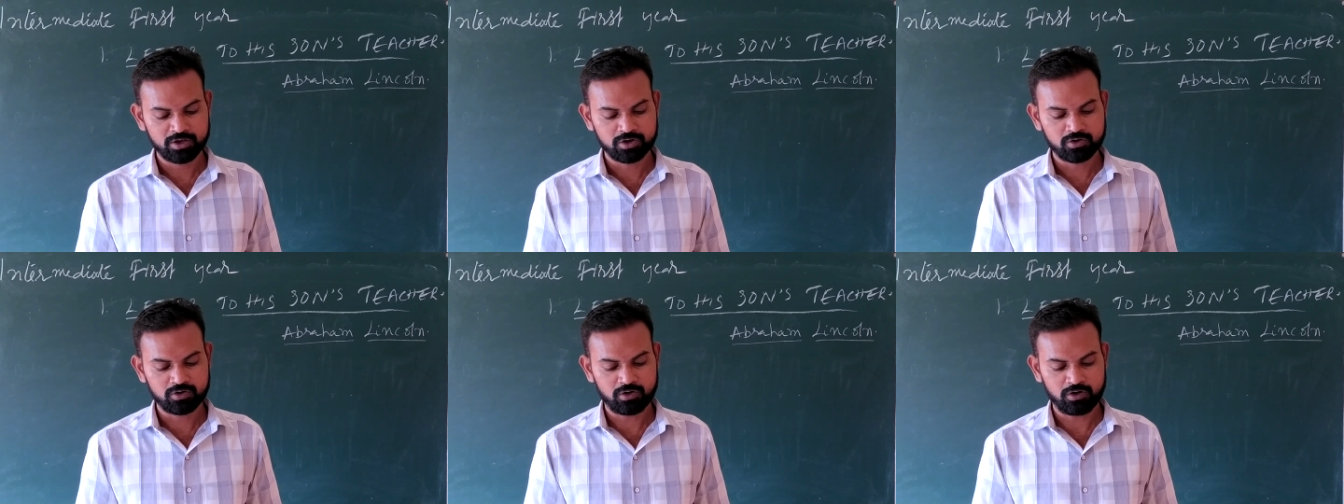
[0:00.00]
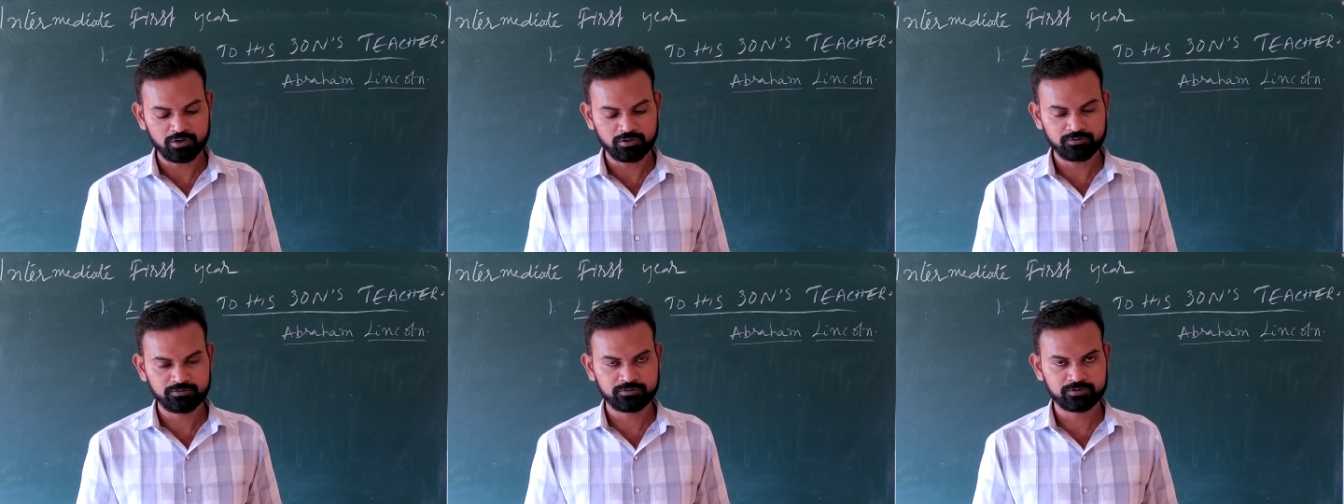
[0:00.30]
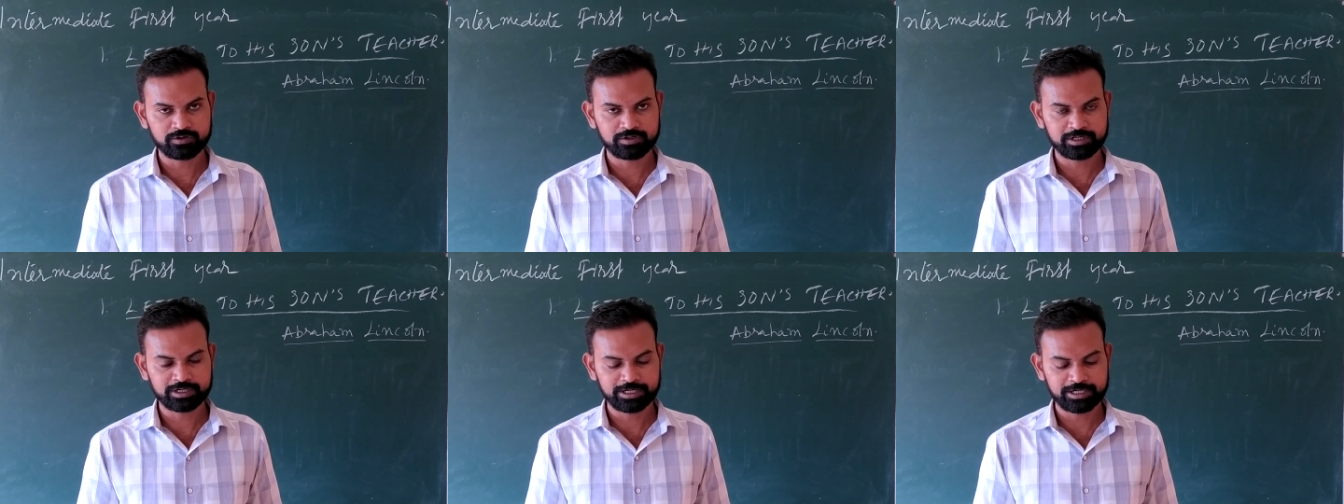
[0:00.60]

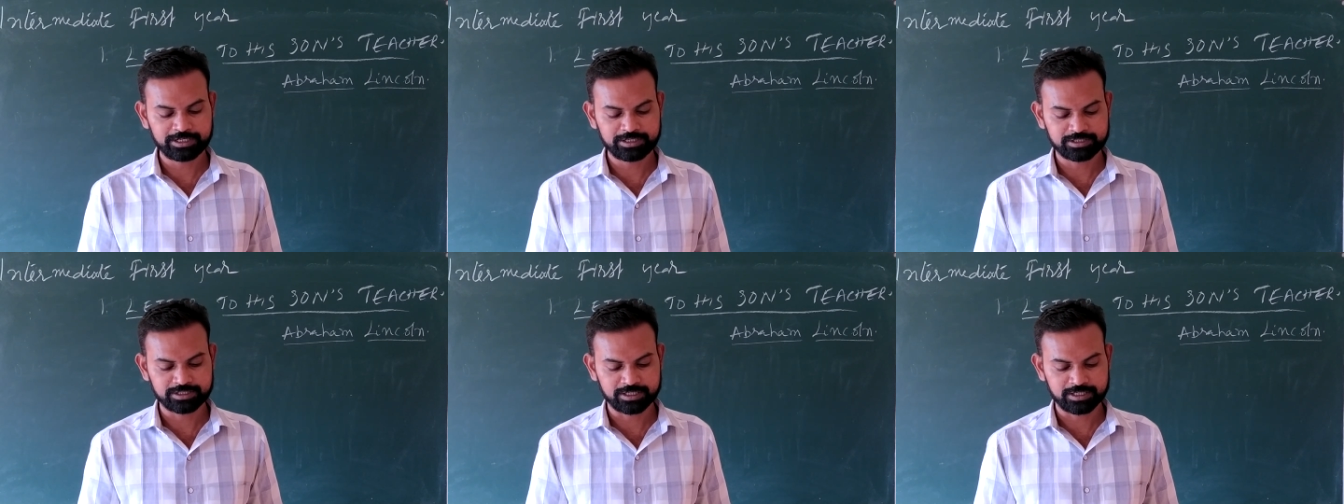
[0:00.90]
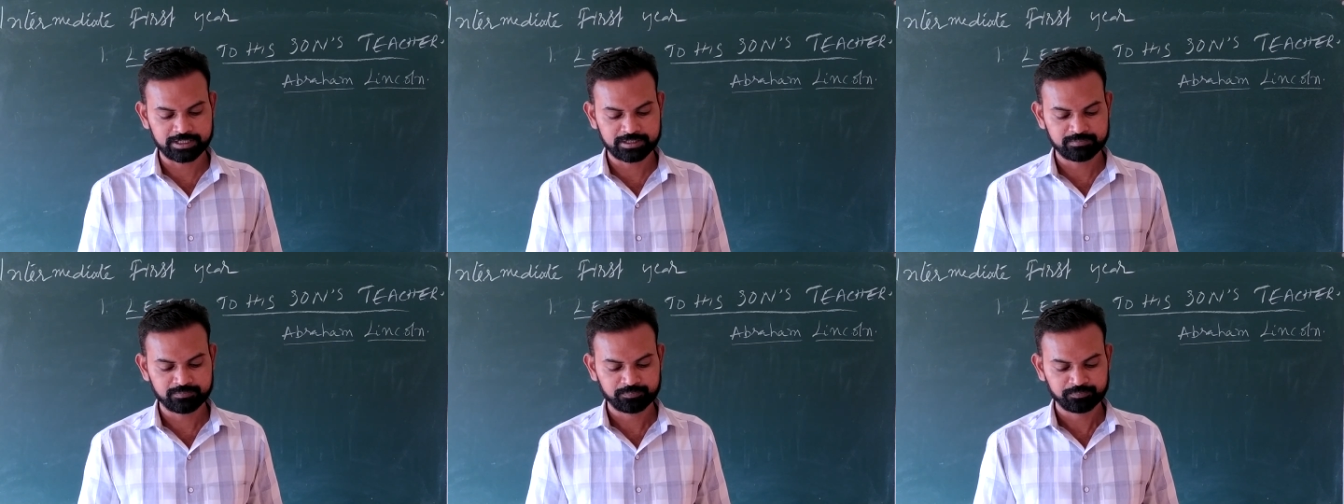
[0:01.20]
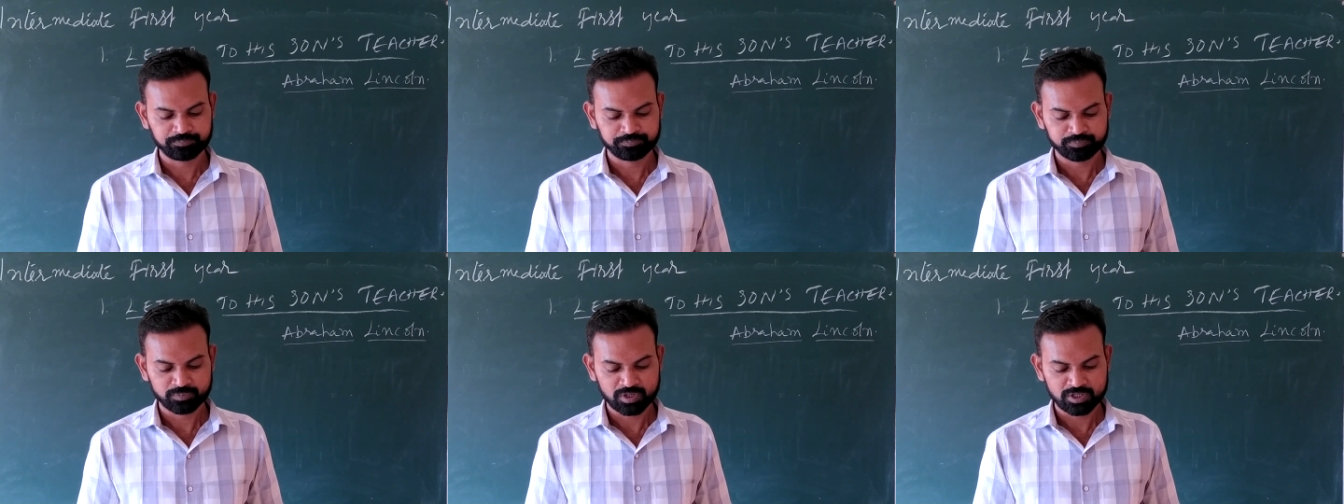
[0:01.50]

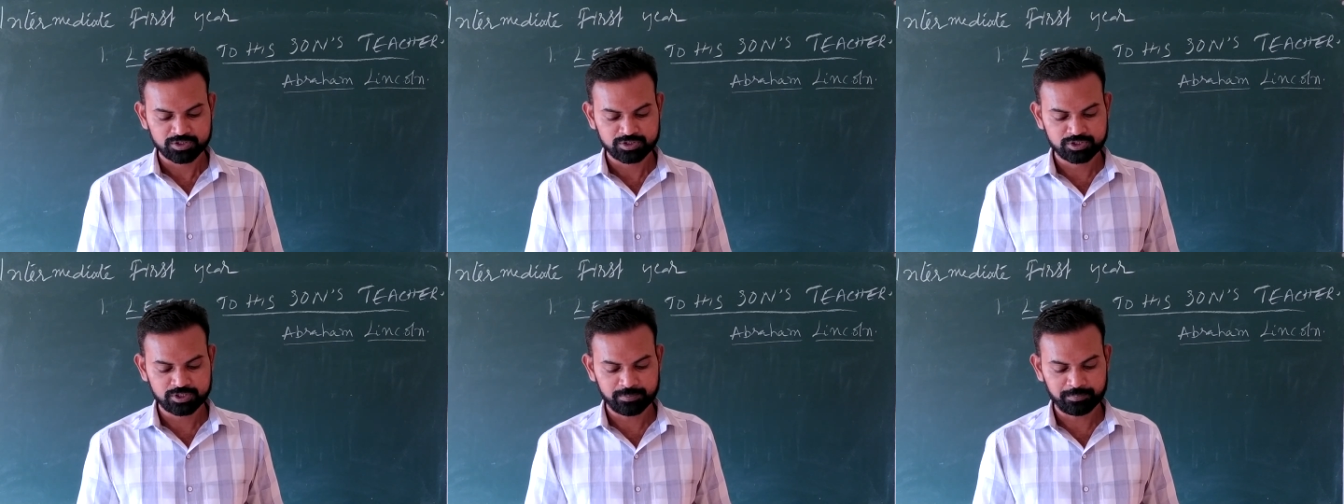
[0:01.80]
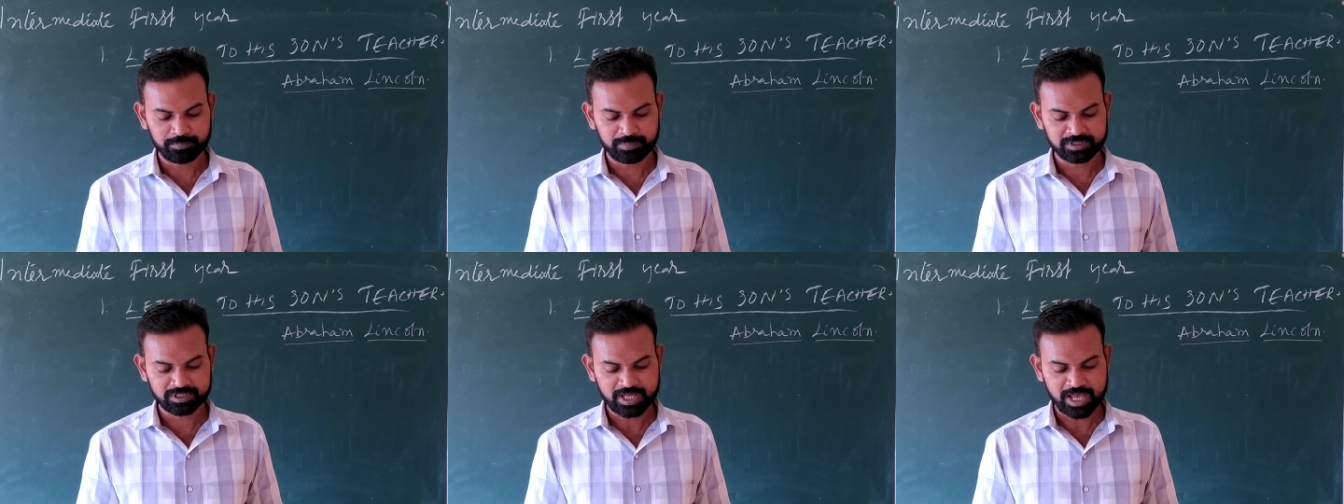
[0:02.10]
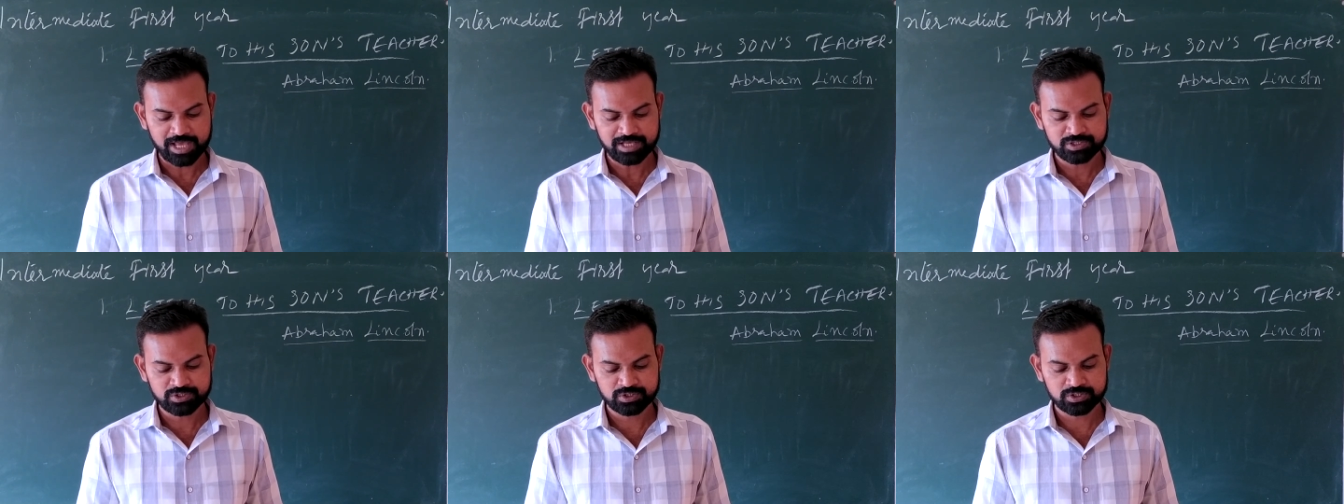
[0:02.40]
Confederate
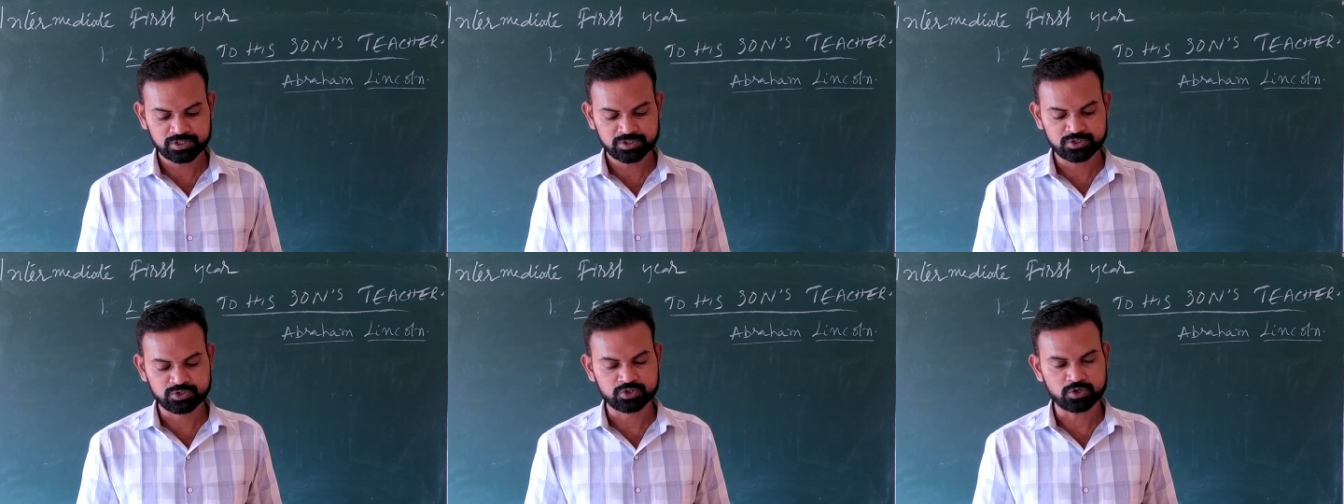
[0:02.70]
sympathizer